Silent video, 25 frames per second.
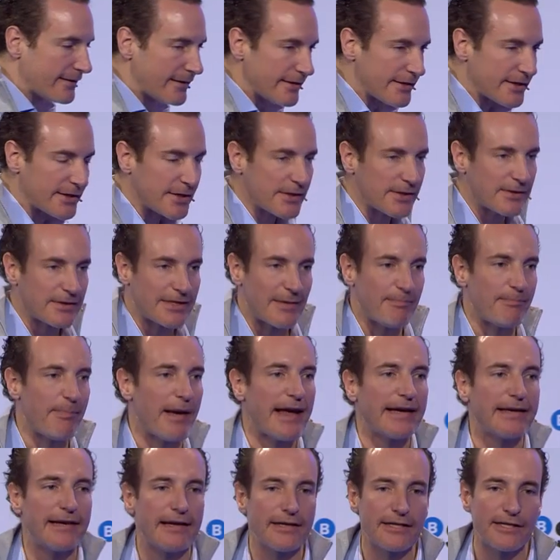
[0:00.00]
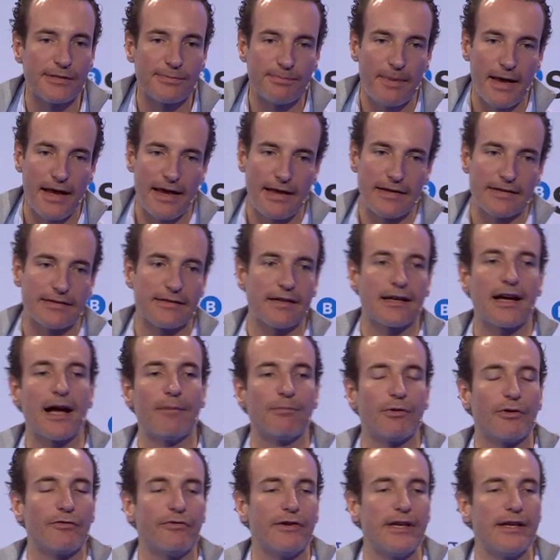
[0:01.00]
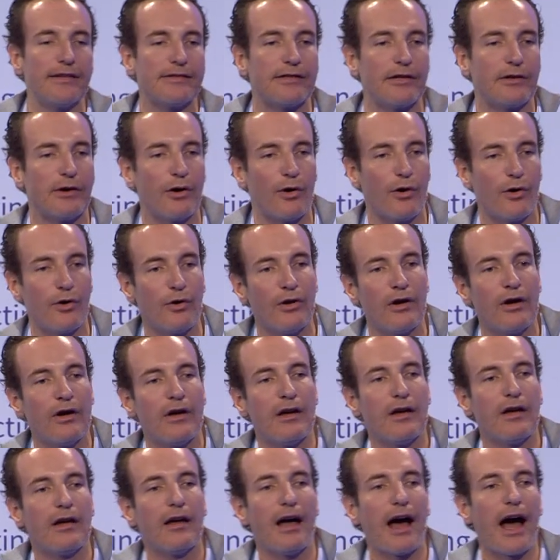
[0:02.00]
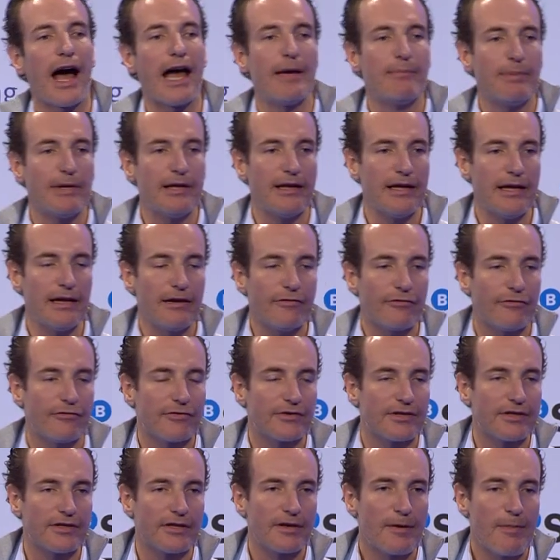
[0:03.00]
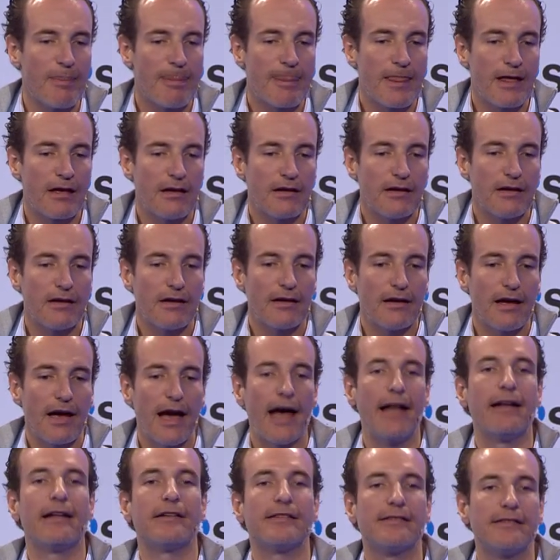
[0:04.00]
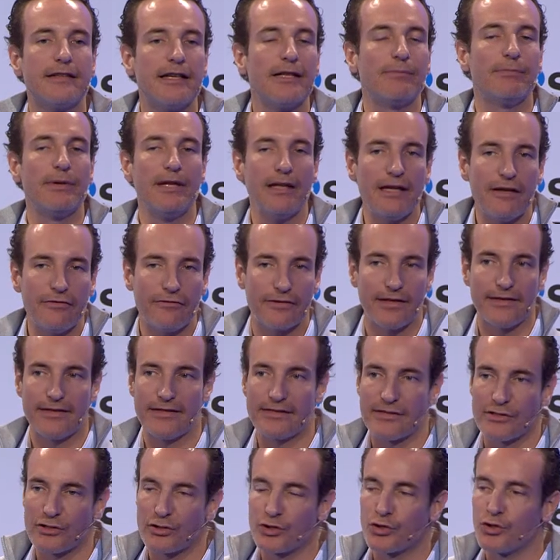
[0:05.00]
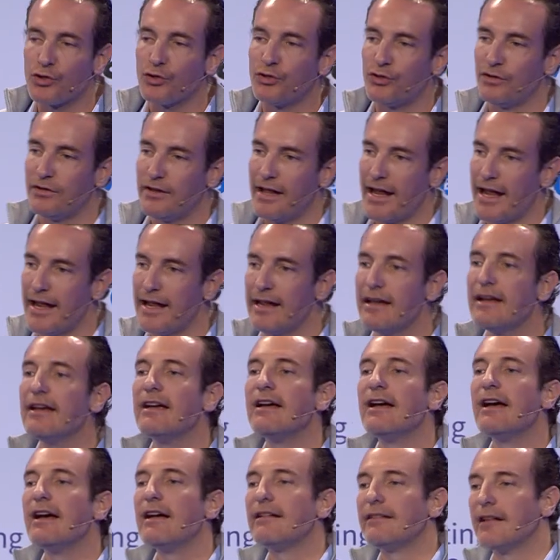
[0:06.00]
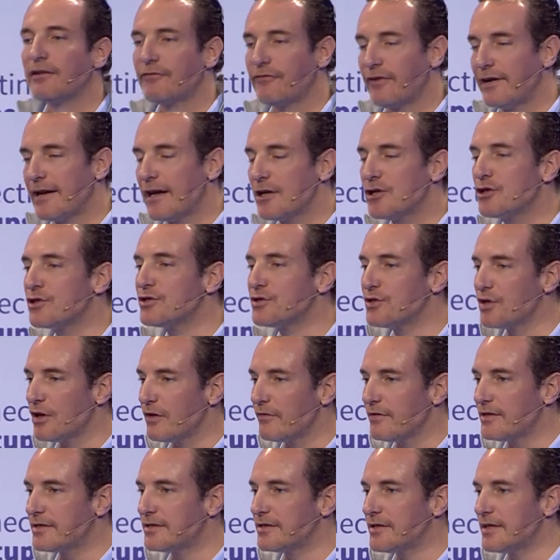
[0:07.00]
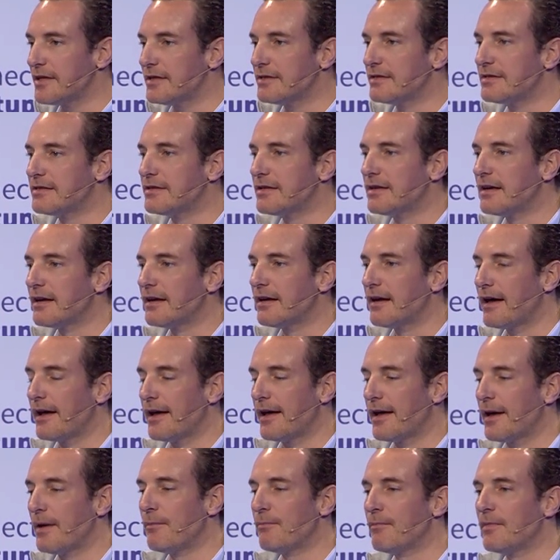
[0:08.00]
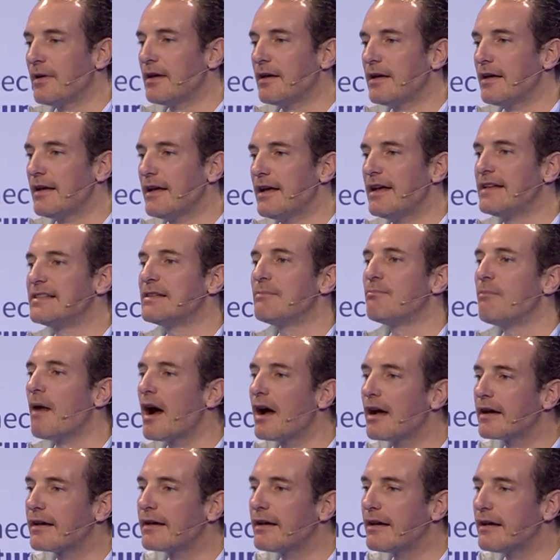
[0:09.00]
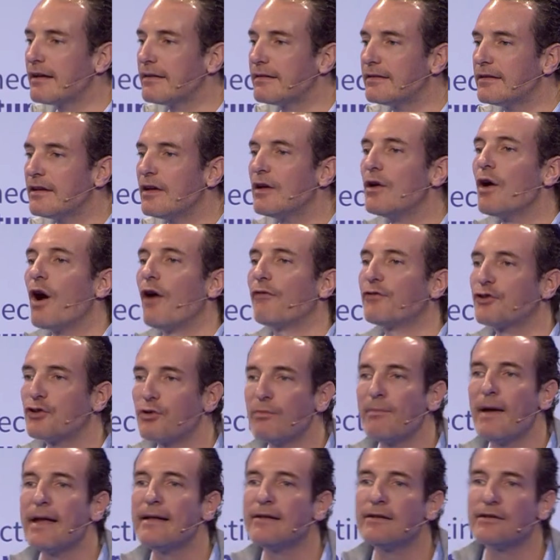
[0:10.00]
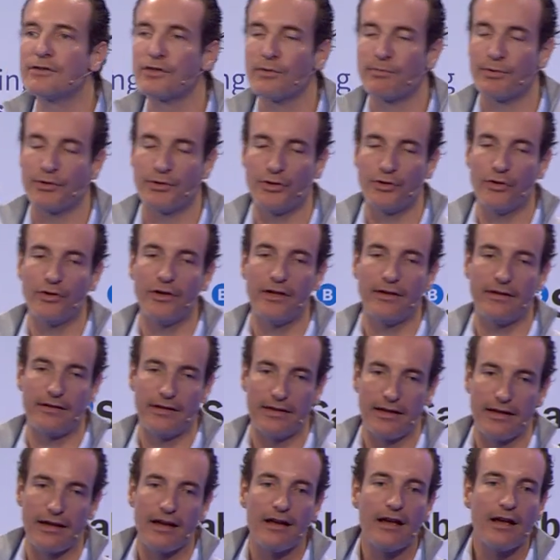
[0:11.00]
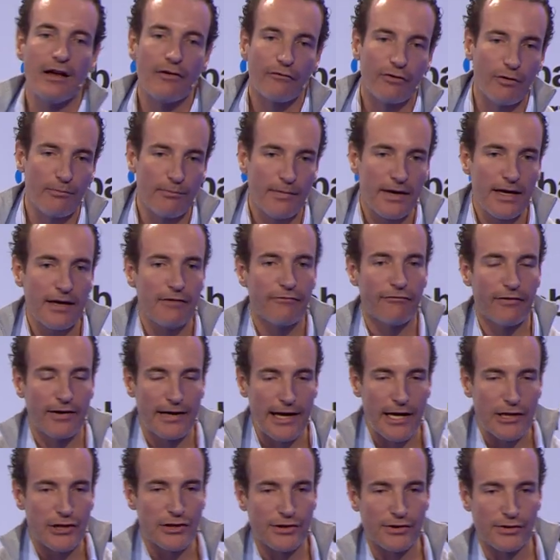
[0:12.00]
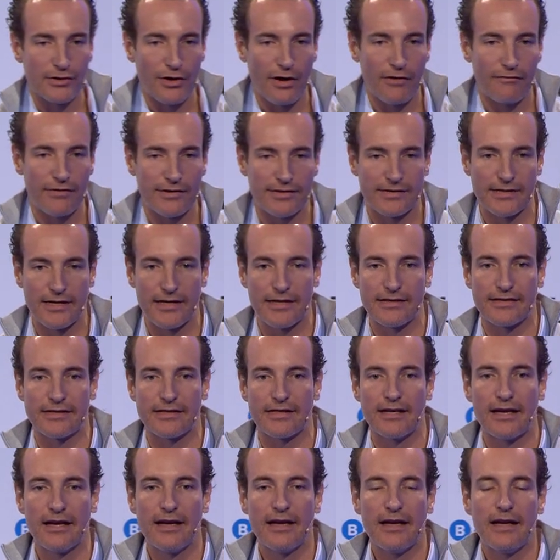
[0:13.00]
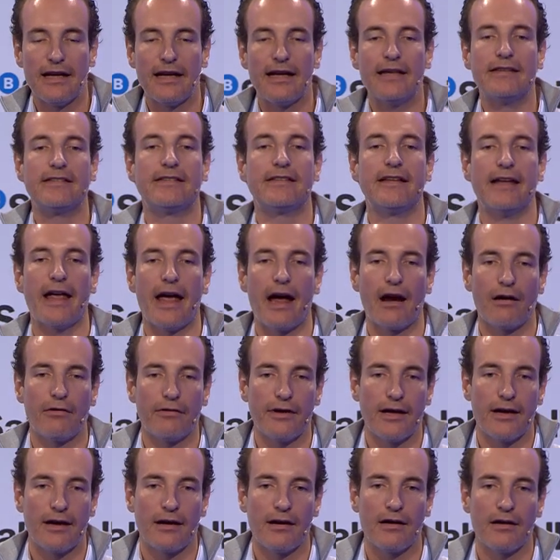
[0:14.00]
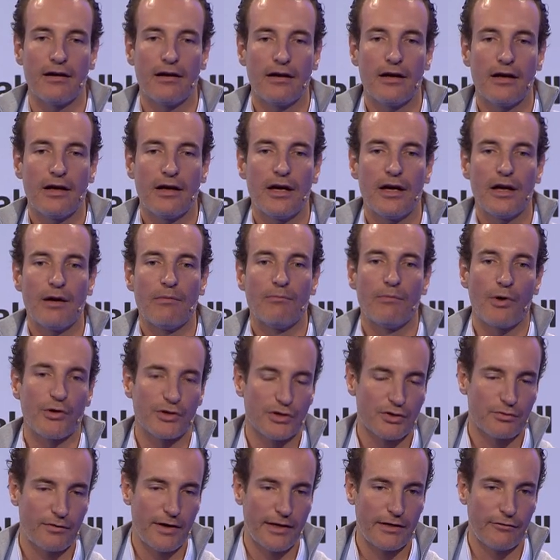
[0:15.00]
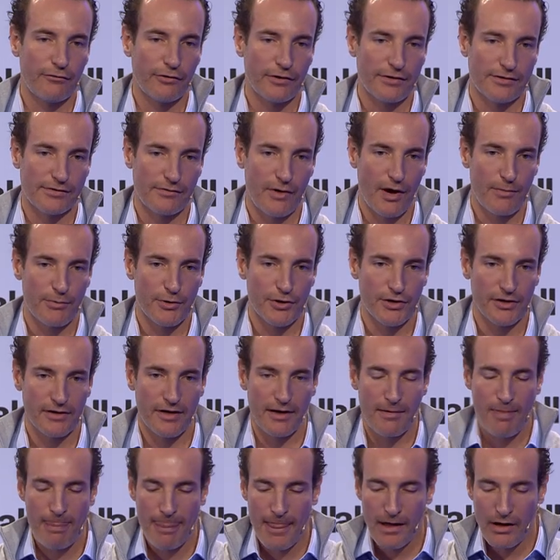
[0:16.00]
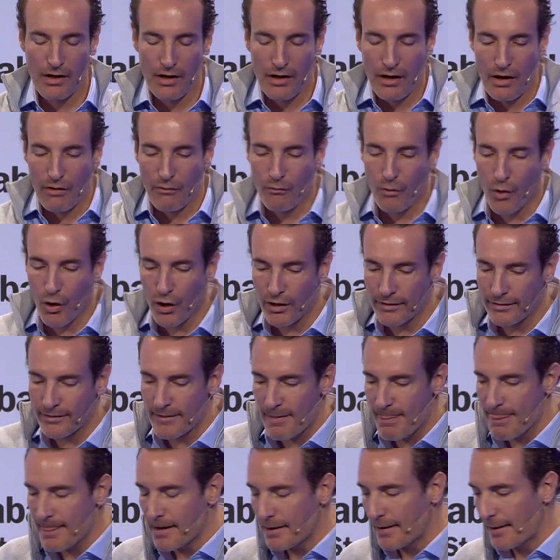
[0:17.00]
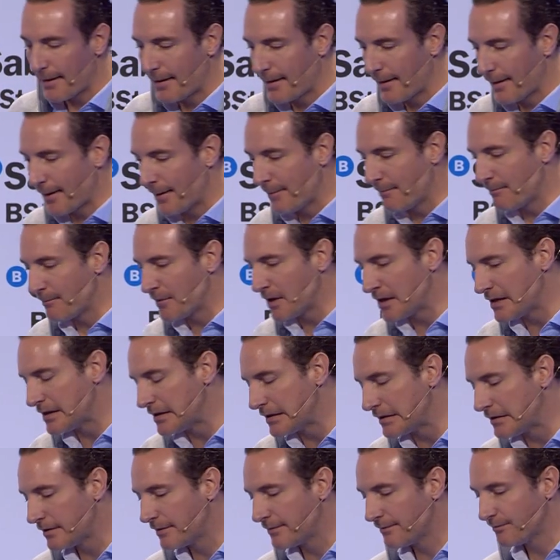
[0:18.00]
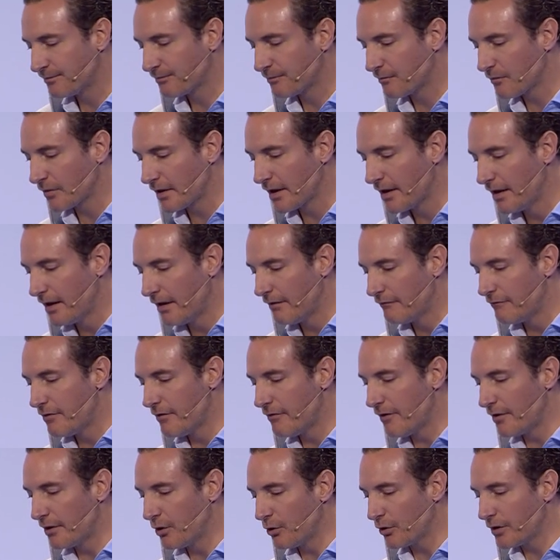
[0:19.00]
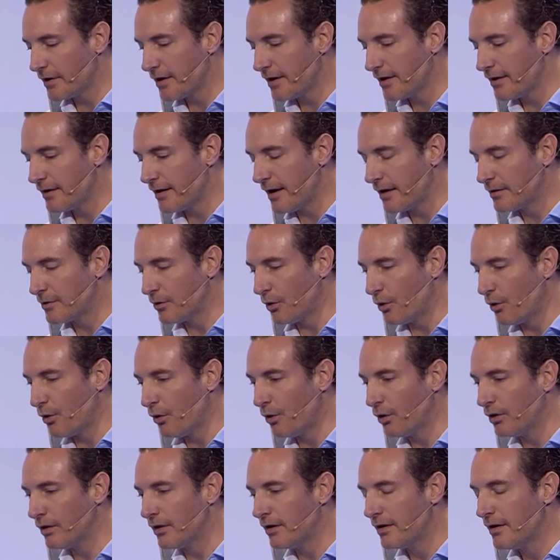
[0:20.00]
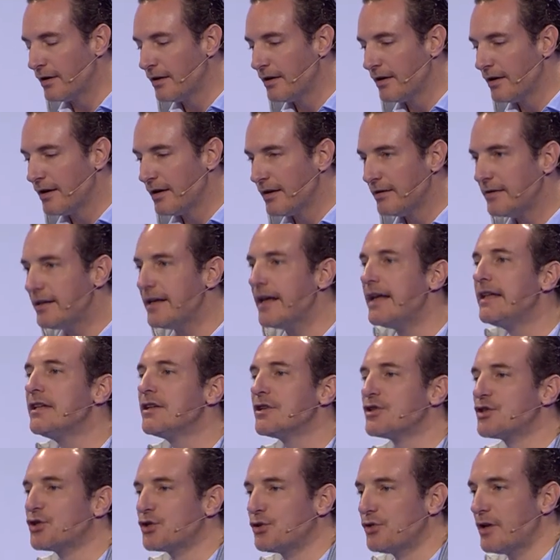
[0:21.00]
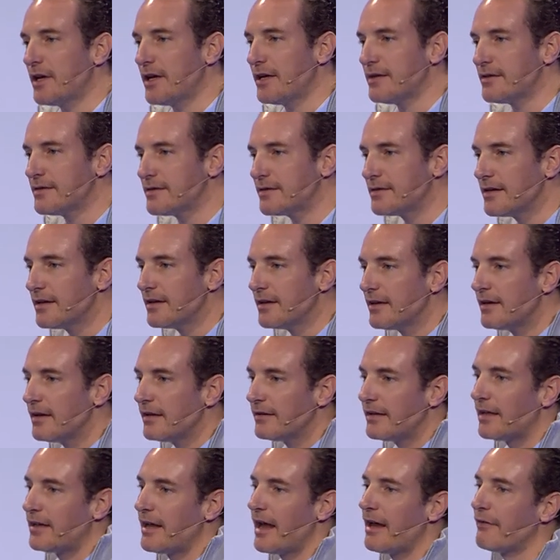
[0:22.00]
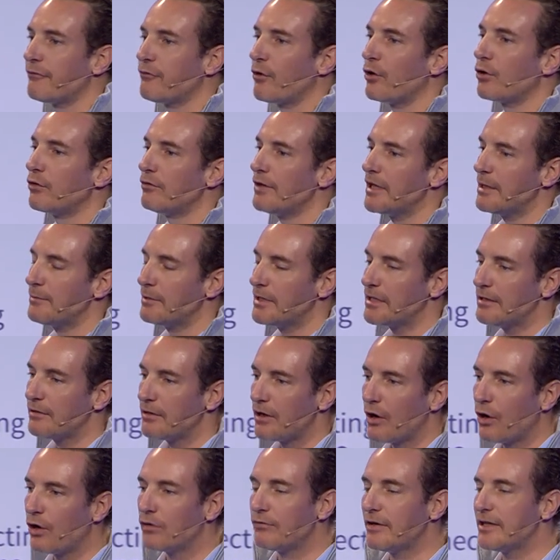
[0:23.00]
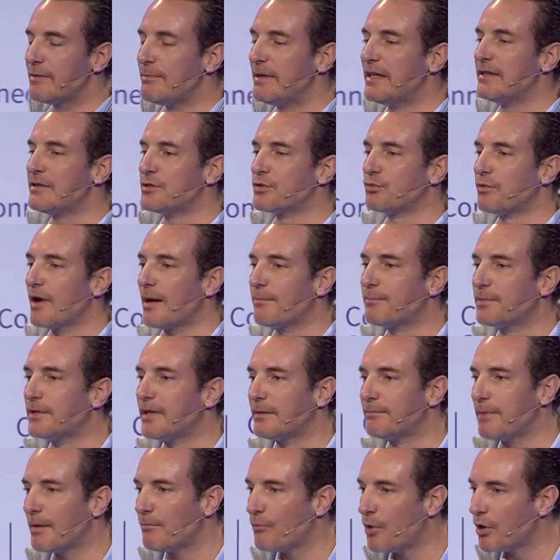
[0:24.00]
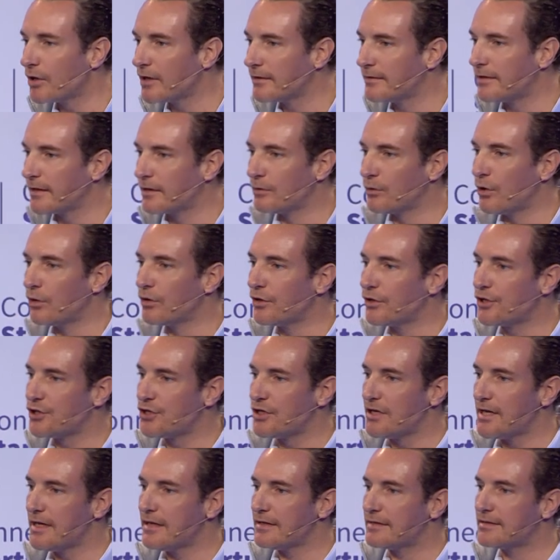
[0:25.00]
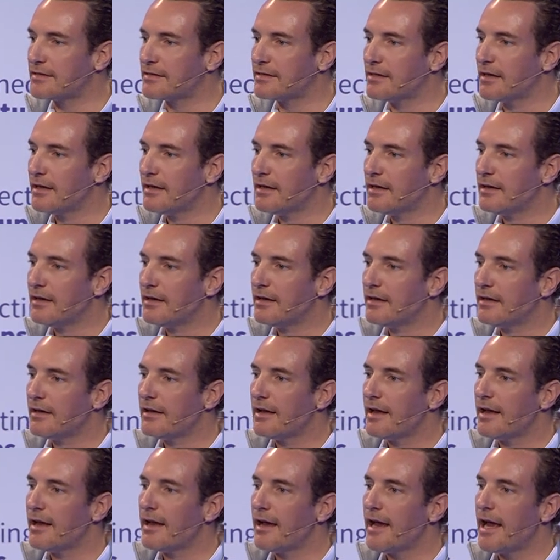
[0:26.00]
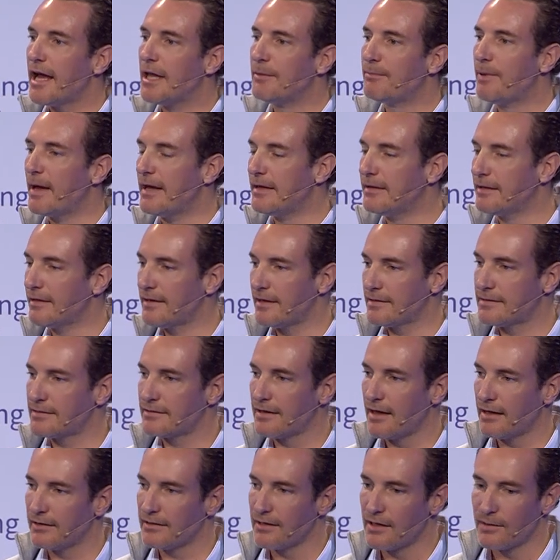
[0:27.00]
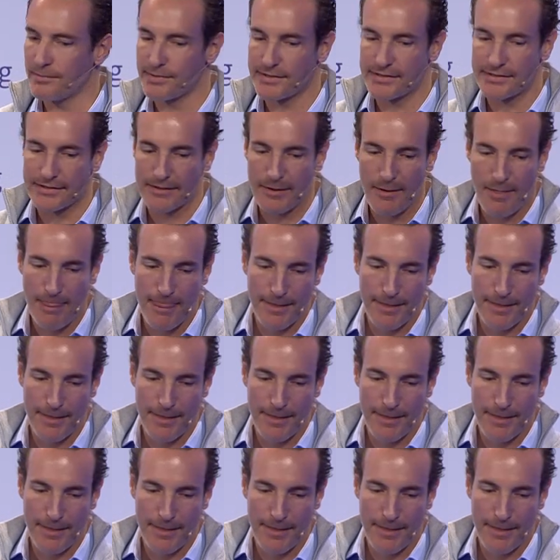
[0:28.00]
this, the banking space a couple of years ago, I believed, and I still believe that this is true today, that financial services um, is a market of tremendous opportunity. For me, financial services is the area most ready for disruption. One, um, we were looking at all the industries that have already, already been disrupted by modern technologies and by internet startups.